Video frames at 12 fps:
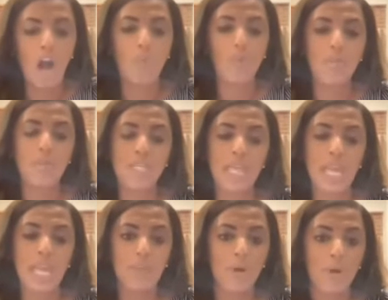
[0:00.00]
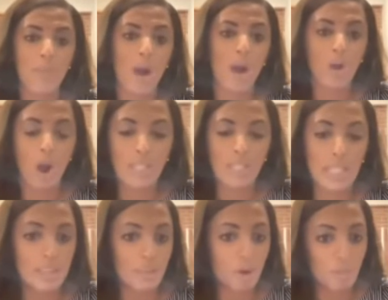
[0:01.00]
Um, it became about calling
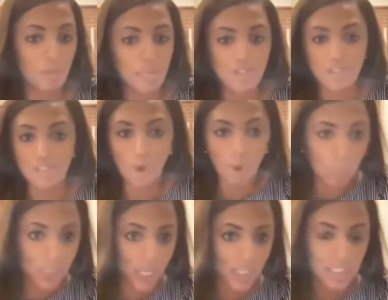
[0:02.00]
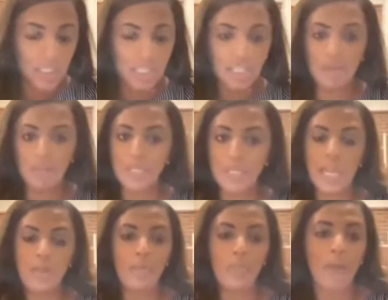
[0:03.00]
Ethiopia Shitopia. It
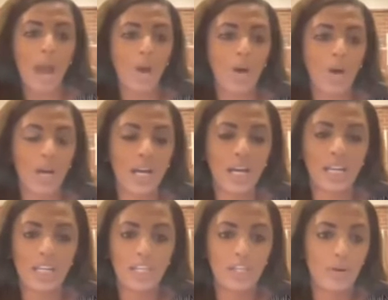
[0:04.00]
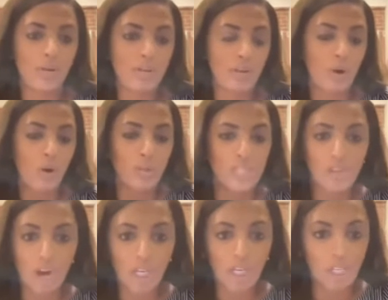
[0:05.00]
became about, uh, you know, they're only
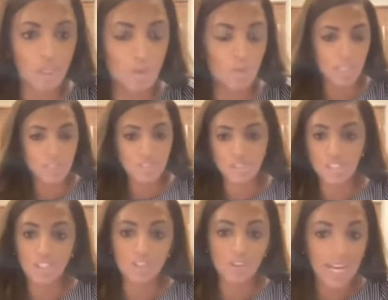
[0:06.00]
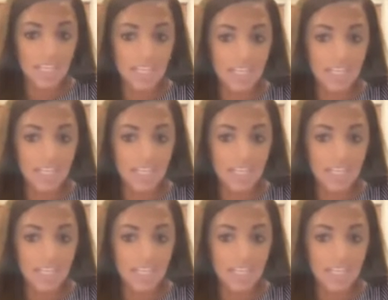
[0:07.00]
targeting you because you're Tigrayan.